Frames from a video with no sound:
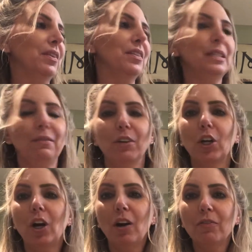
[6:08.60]
is even
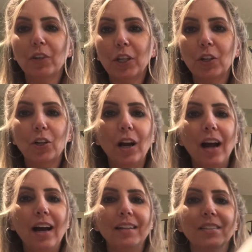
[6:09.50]
covering her
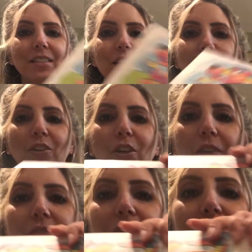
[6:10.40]
eyes. See her covering